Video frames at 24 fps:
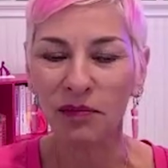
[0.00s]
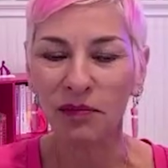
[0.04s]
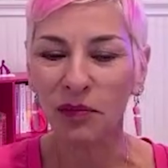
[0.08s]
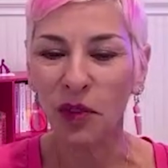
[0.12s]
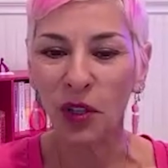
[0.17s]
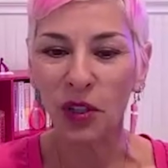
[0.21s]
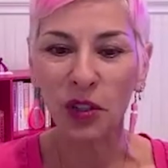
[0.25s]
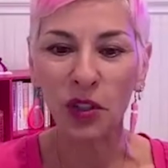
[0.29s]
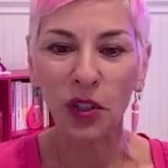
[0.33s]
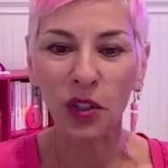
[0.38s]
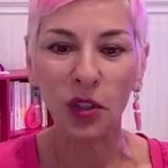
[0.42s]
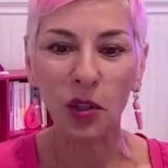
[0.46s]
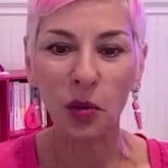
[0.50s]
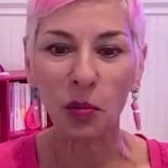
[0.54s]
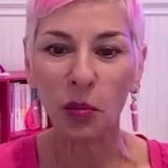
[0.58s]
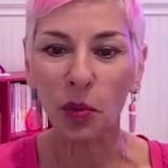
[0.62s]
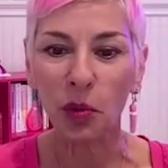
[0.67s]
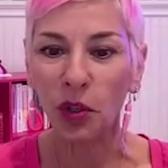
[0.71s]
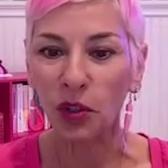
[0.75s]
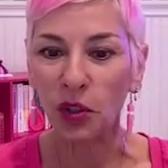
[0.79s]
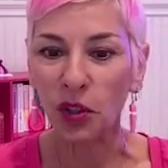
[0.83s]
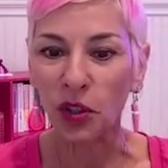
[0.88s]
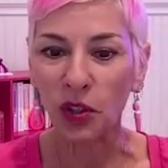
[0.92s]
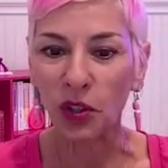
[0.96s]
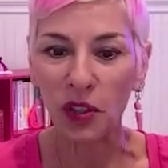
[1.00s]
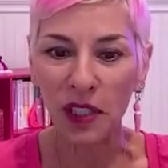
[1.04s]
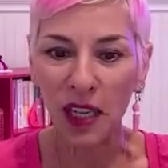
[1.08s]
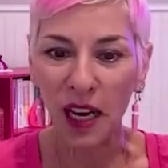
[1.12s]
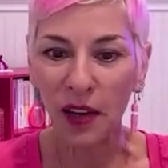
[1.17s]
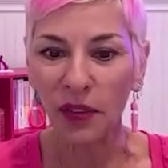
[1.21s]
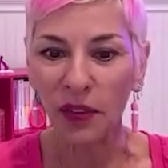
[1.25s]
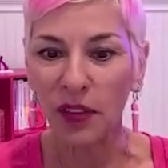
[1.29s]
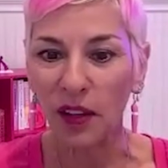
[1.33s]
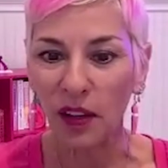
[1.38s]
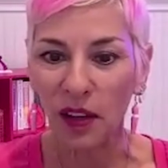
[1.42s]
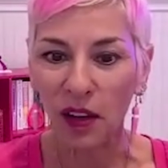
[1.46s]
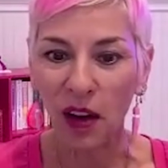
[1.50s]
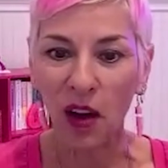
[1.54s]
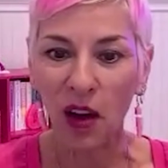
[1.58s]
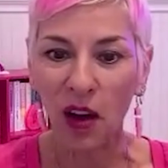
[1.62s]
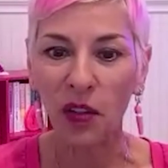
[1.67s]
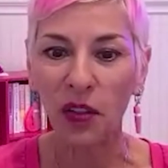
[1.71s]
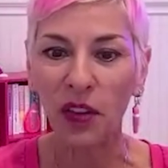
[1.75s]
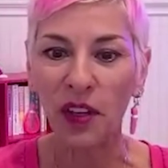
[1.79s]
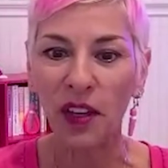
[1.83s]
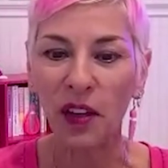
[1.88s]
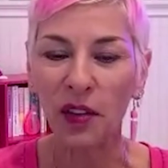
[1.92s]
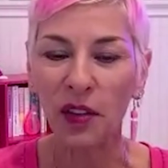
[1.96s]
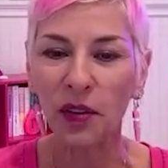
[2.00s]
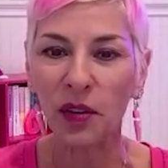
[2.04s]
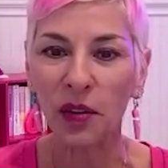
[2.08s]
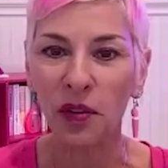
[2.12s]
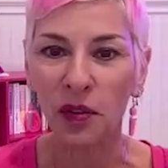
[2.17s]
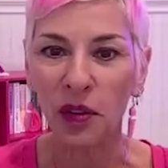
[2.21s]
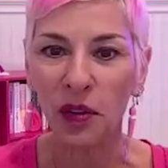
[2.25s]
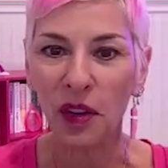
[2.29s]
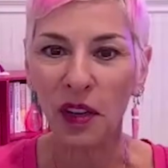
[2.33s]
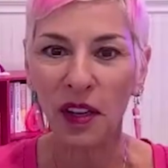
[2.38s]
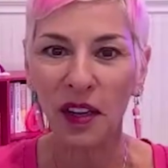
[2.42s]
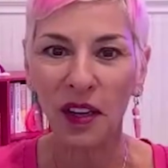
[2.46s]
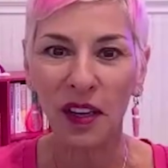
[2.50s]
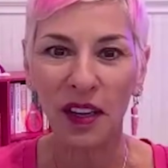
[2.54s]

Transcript: Mark Zuckerberg took down all the other